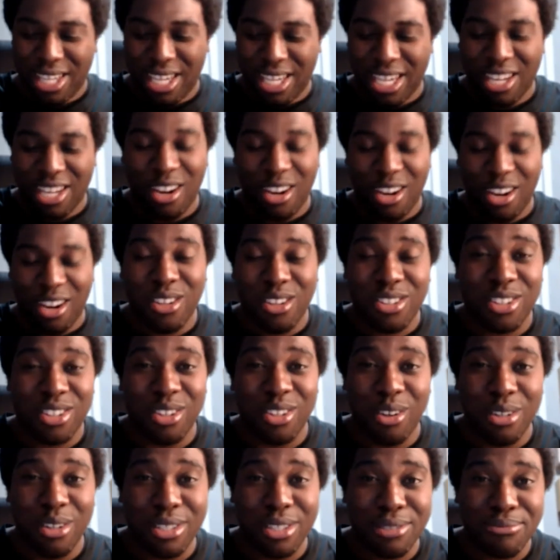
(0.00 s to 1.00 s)
And
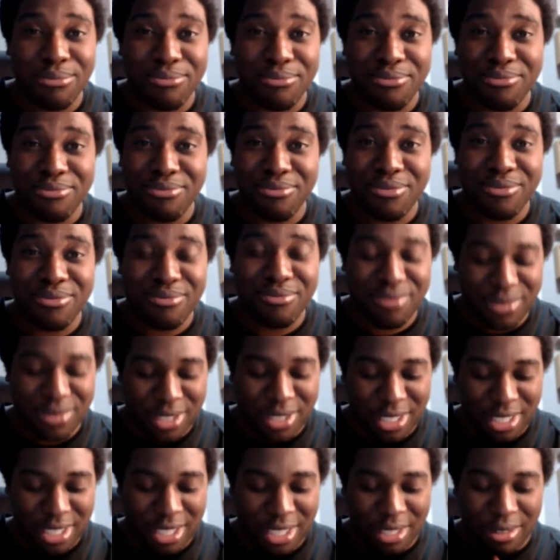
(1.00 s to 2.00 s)
also,
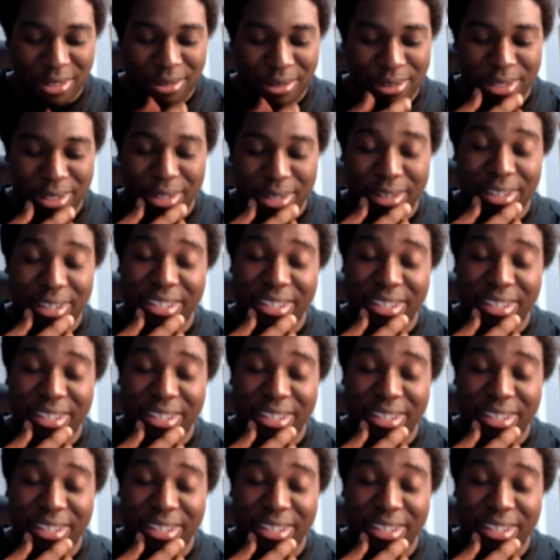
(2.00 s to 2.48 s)
you know,